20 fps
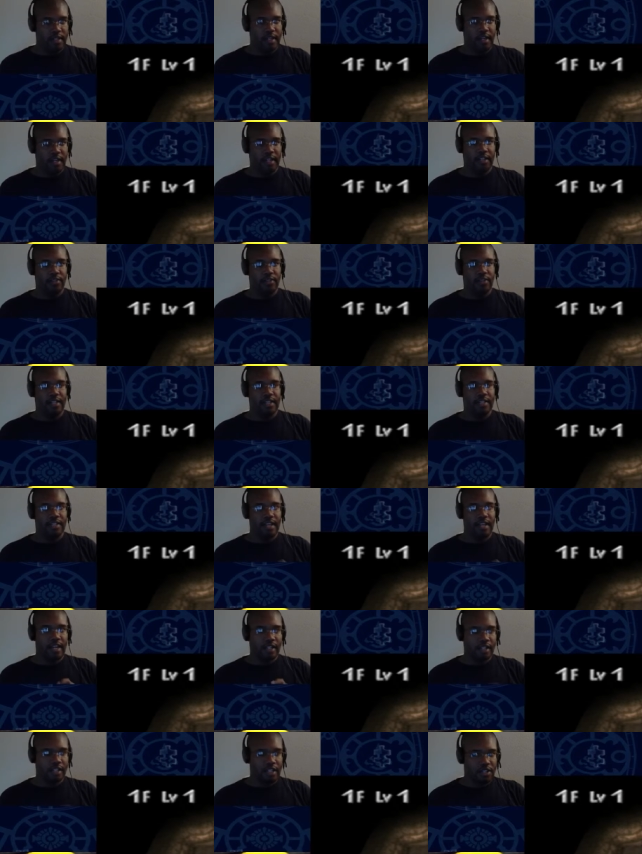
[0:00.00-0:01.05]
I don't
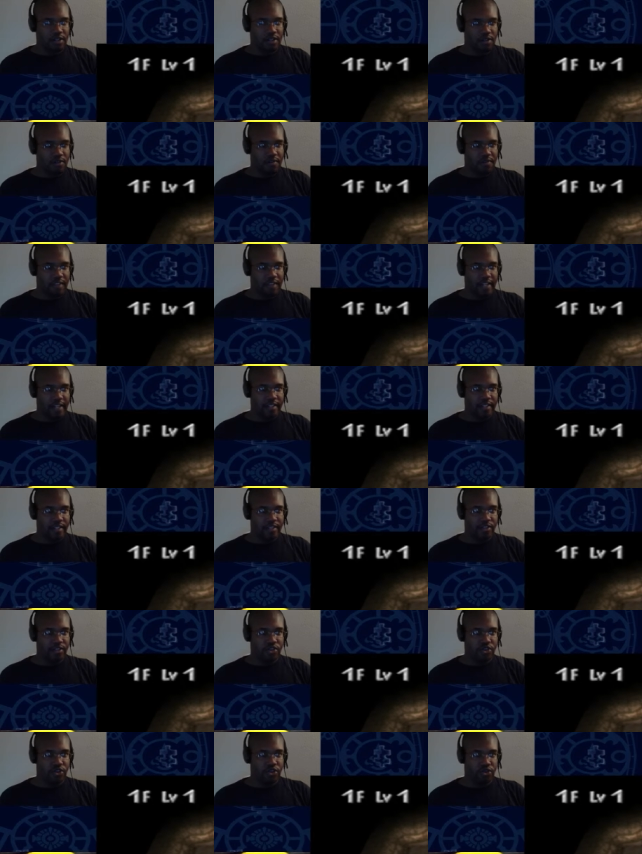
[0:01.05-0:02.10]
exactly know if
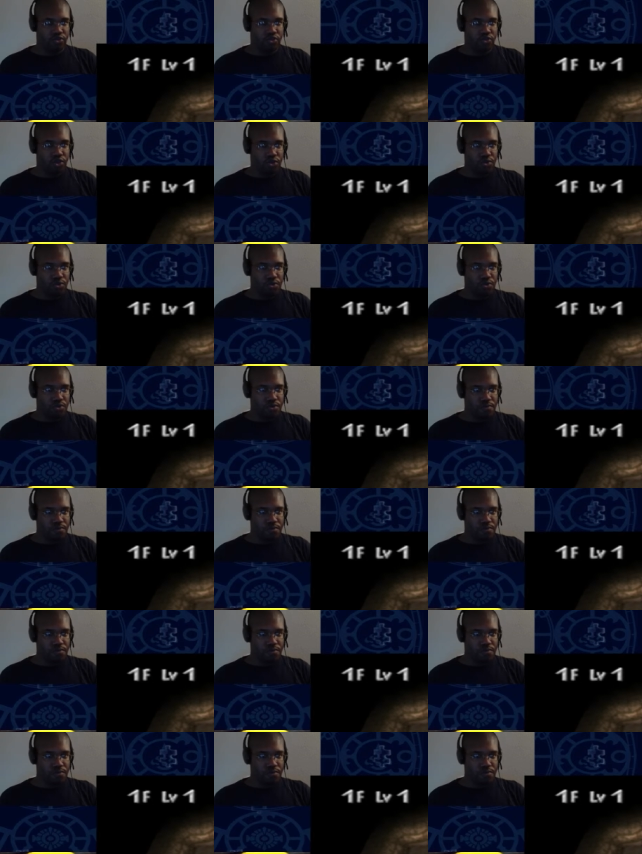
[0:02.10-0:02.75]
that's true,